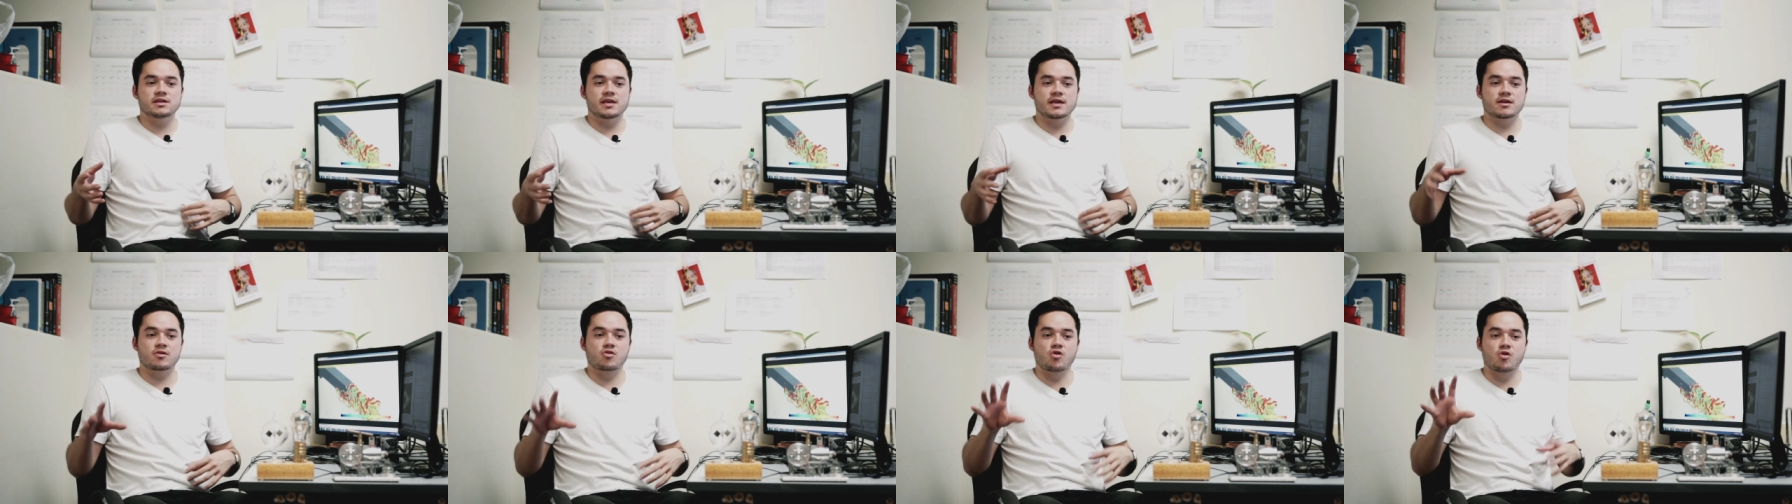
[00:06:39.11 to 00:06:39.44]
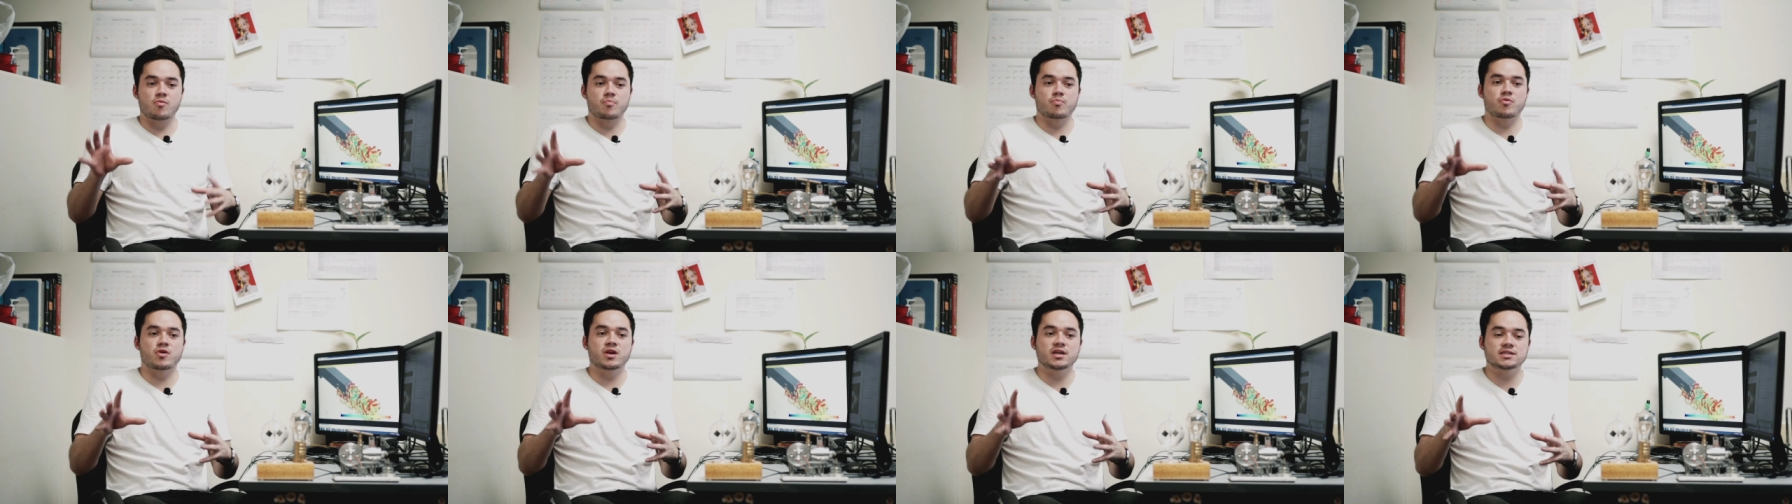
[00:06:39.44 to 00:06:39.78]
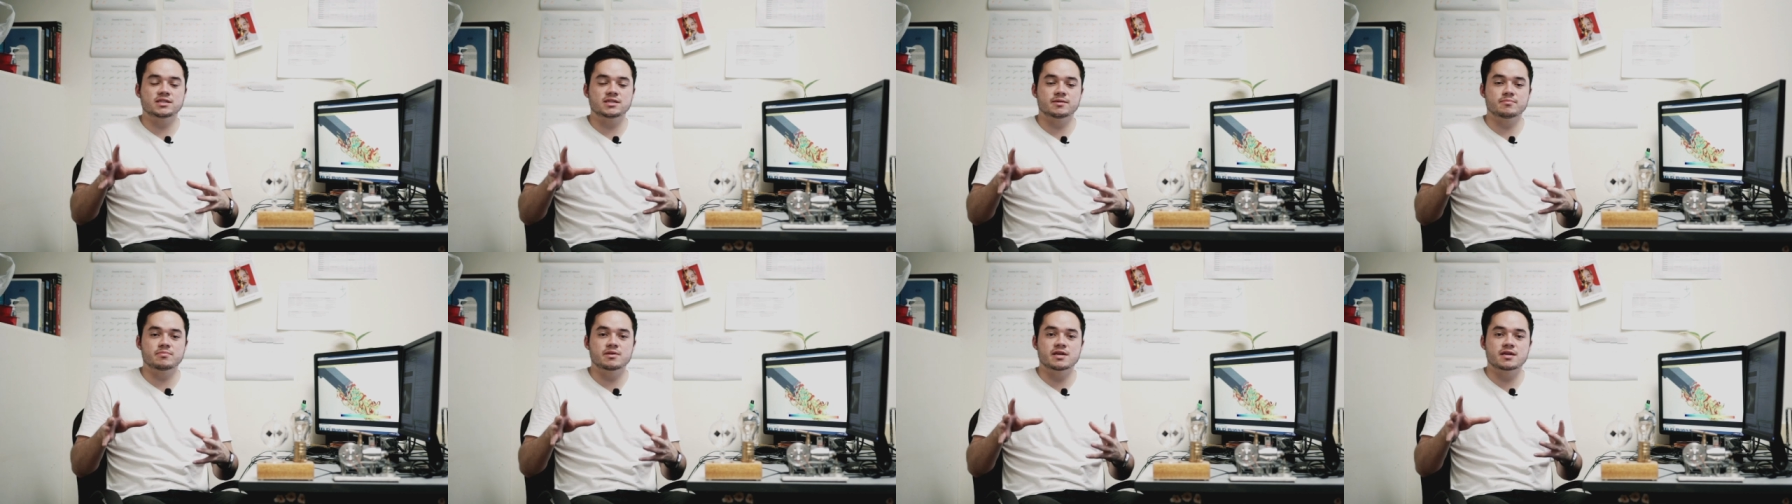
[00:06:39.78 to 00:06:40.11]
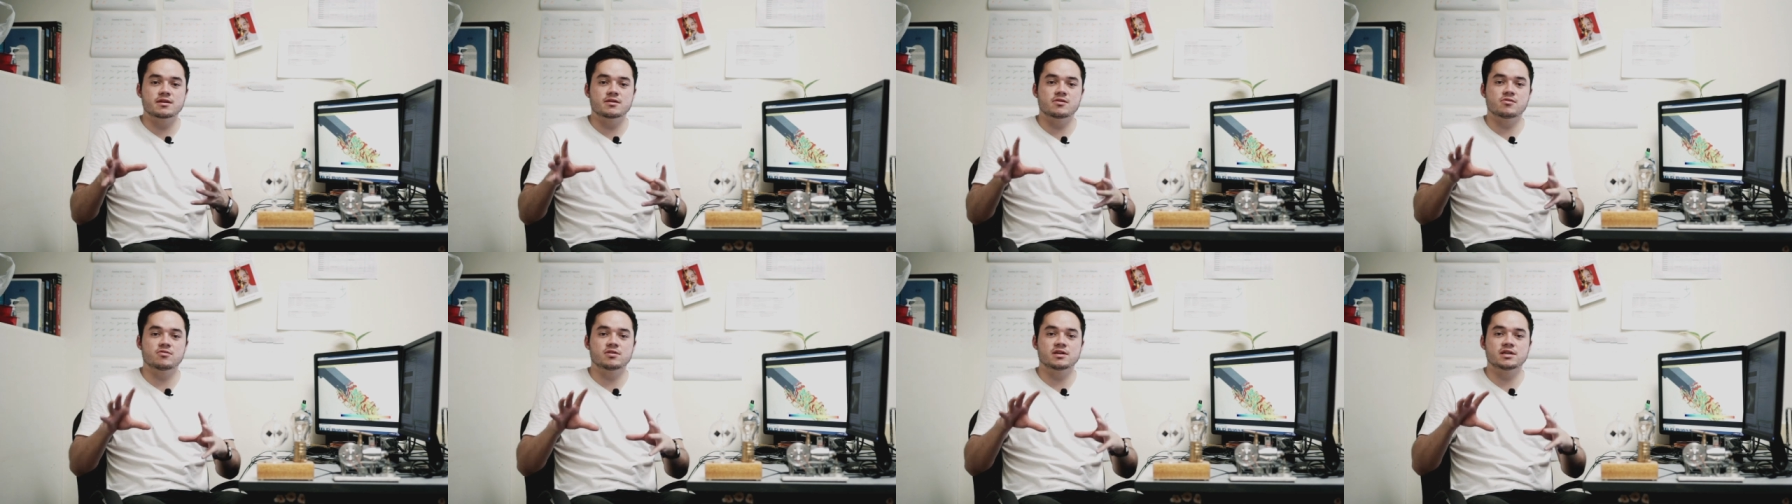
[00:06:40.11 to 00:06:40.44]
incorporate
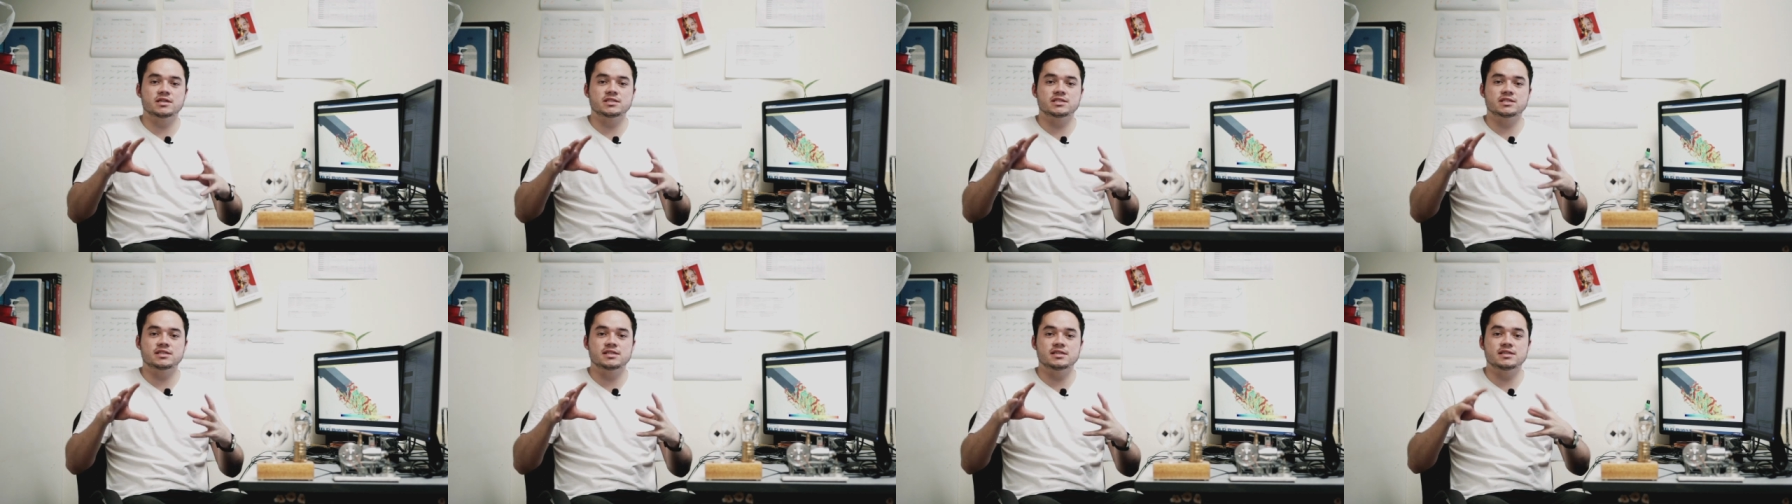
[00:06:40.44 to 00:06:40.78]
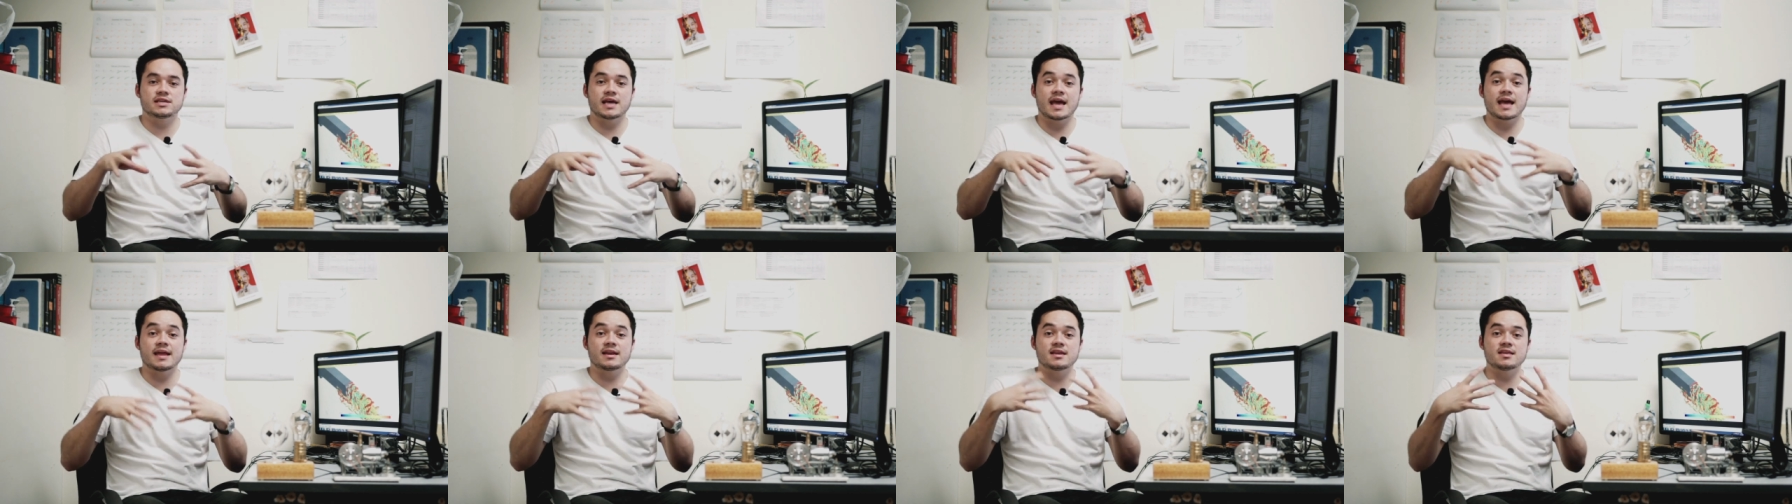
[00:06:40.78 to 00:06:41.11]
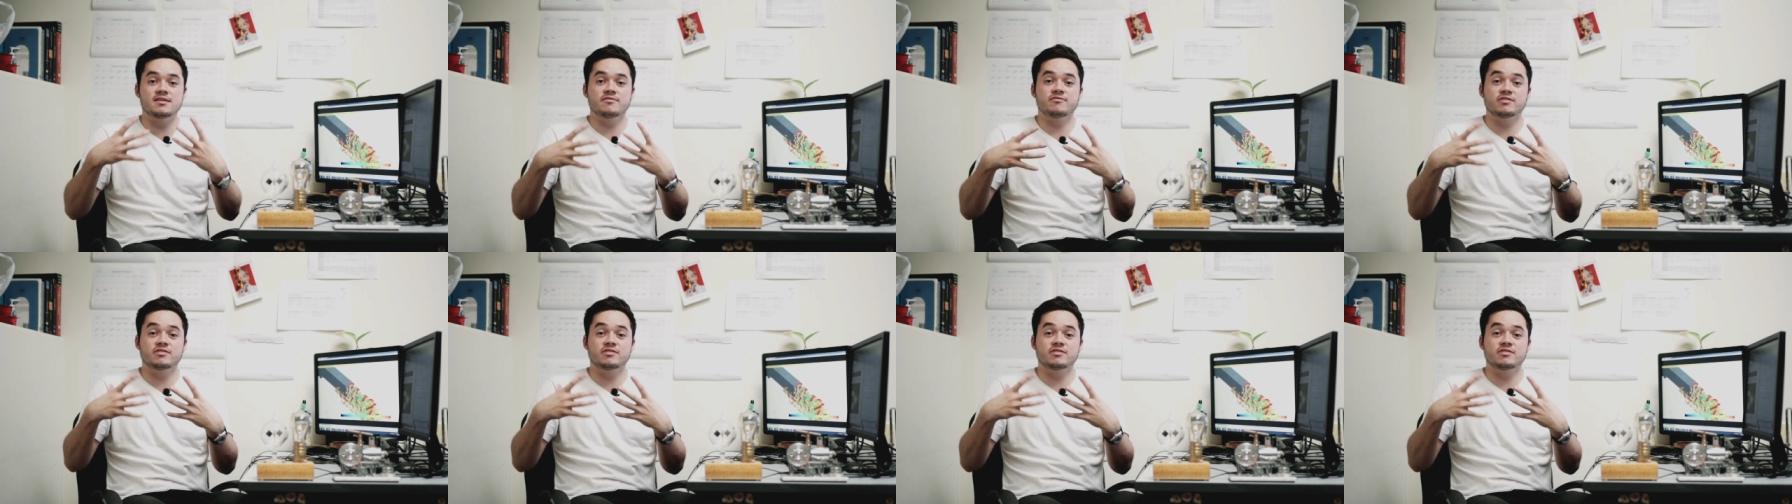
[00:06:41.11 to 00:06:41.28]
something known as the eddy